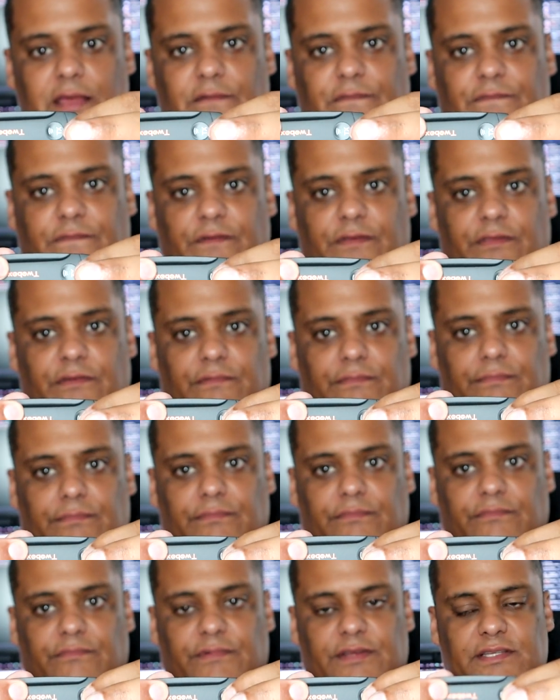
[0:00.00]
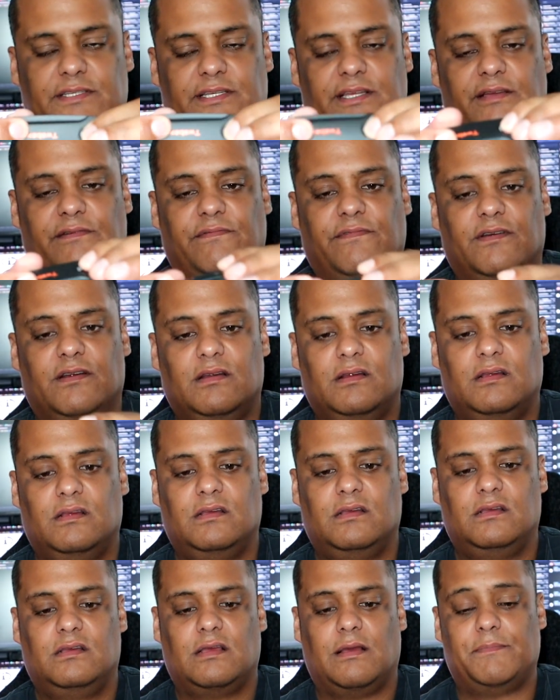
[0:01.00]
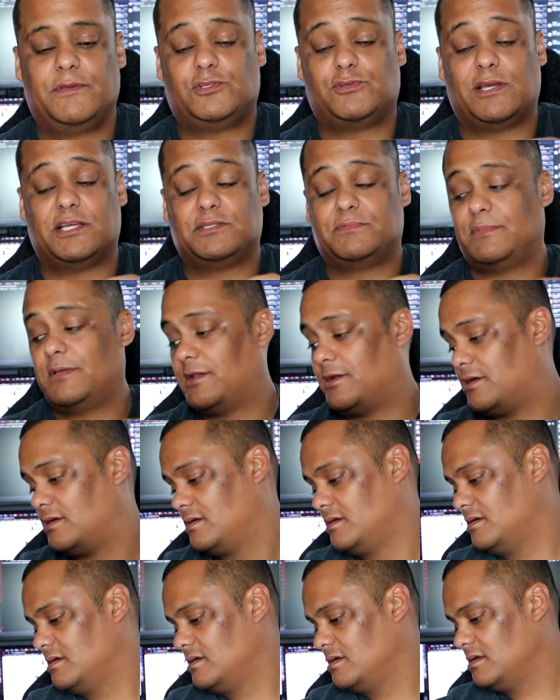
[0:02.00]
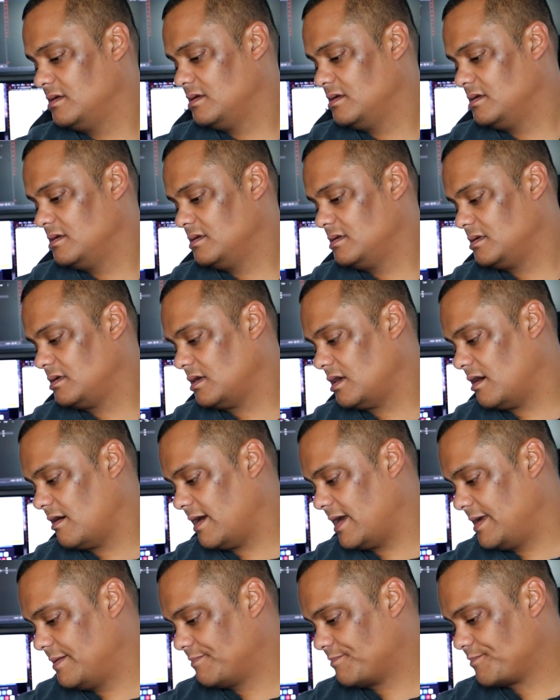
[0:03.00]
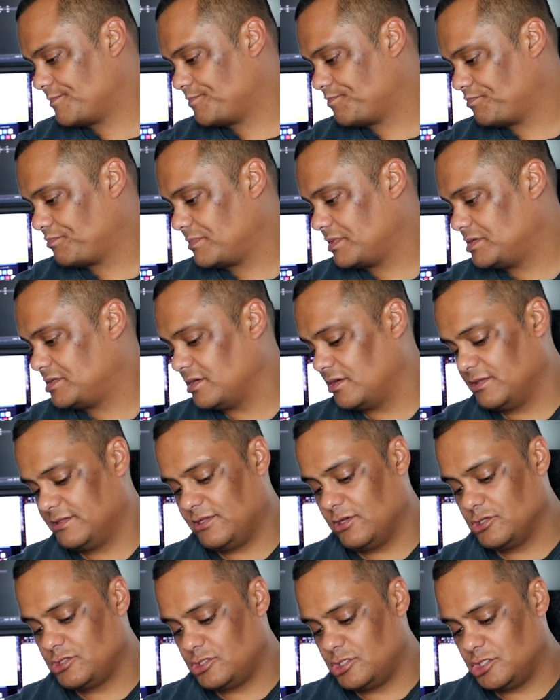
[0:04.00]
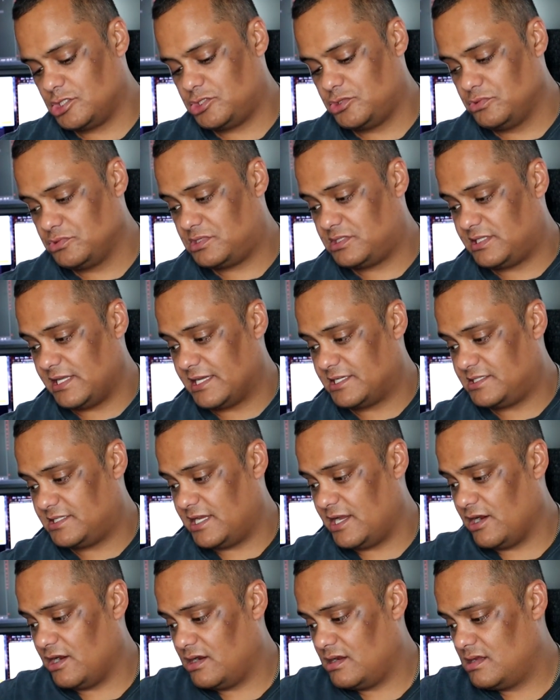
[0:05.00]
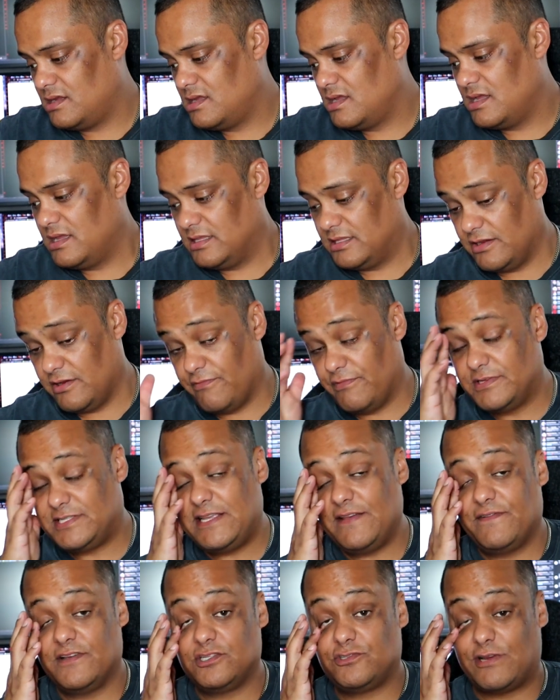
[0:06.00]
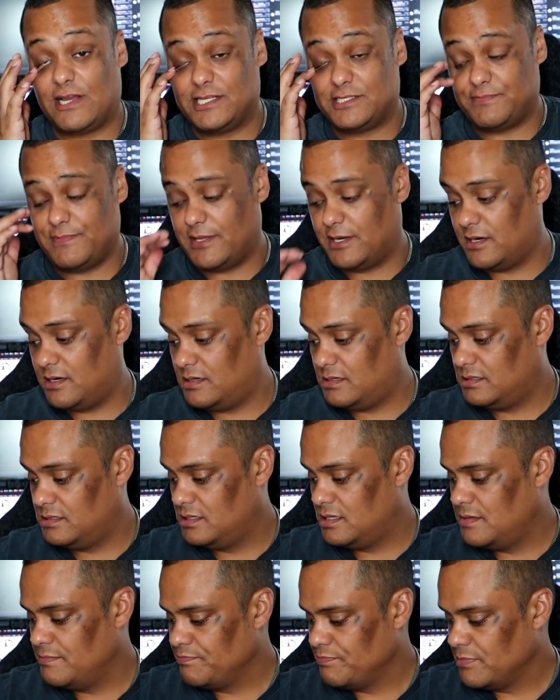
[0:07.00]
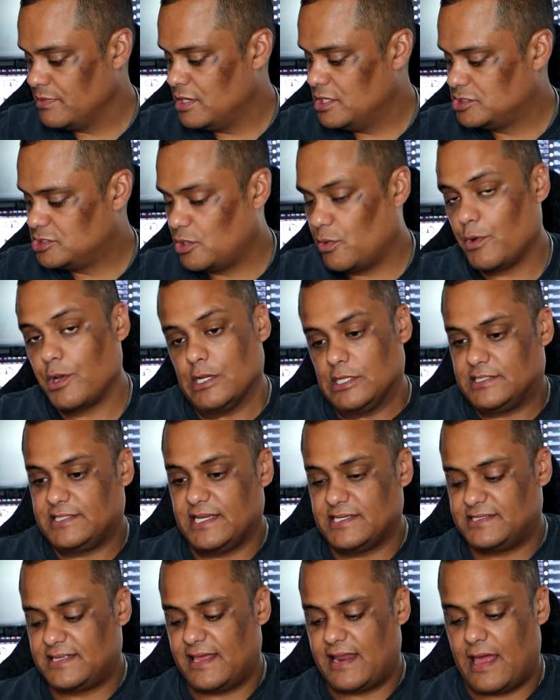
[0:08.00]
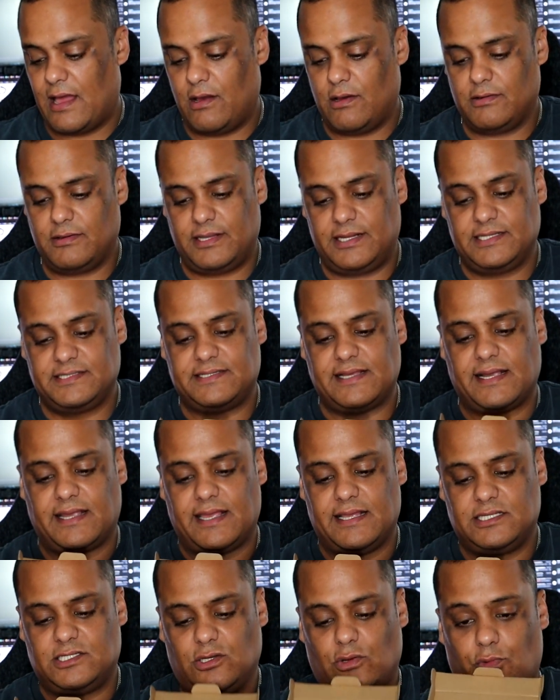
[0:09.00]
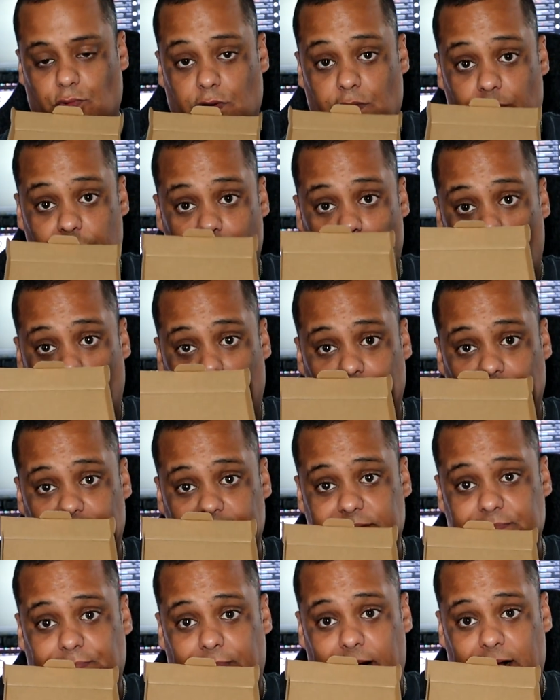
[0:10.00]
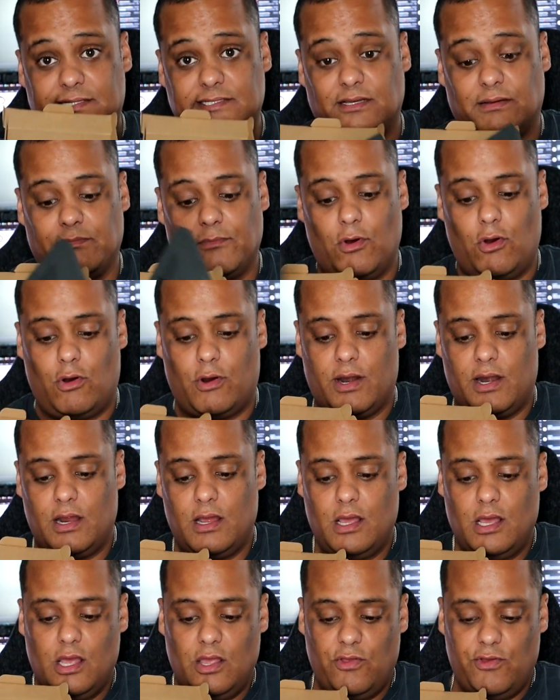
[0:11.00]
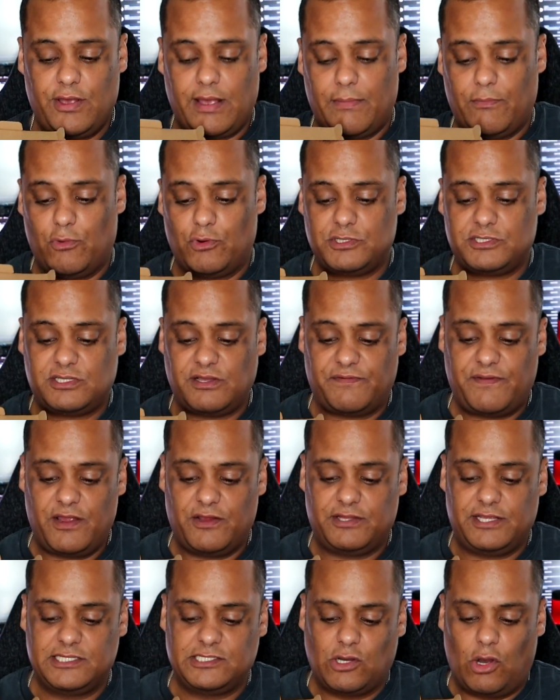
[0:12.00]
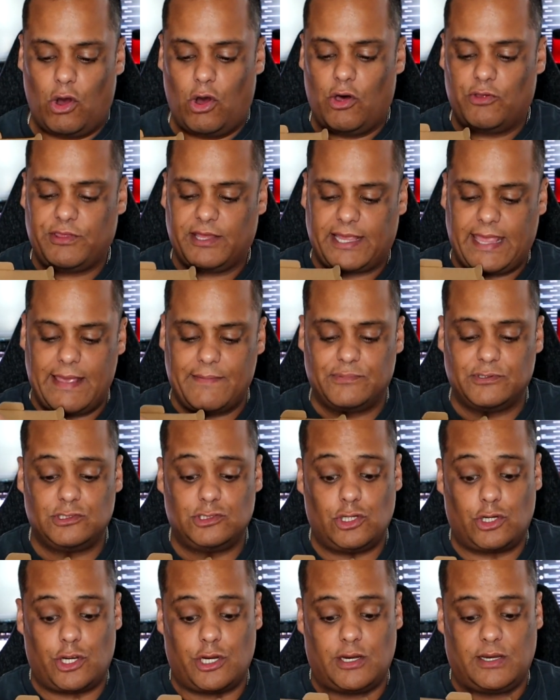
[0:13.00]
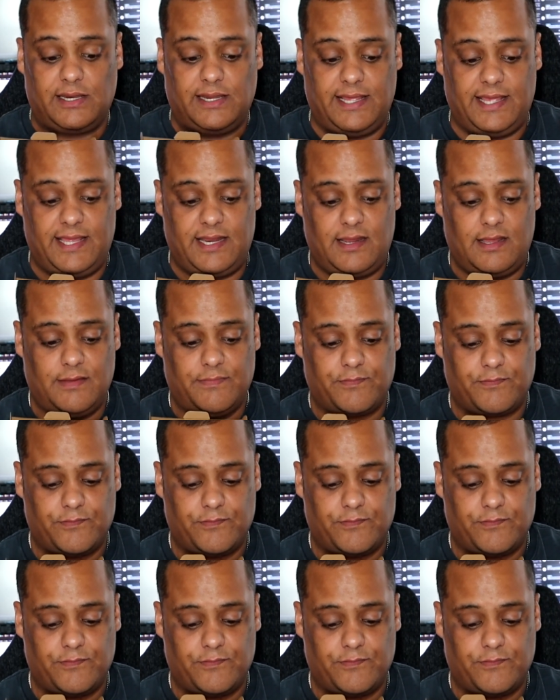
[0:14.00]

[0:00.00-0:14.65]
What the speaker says: here for the receiver, transmitter. All right, so those are the two sticks here, the receiver and transmitter. So we're gonna test that out in a second. So when we open this box up more, you get more stuff here. These are all the cables you're gonna need.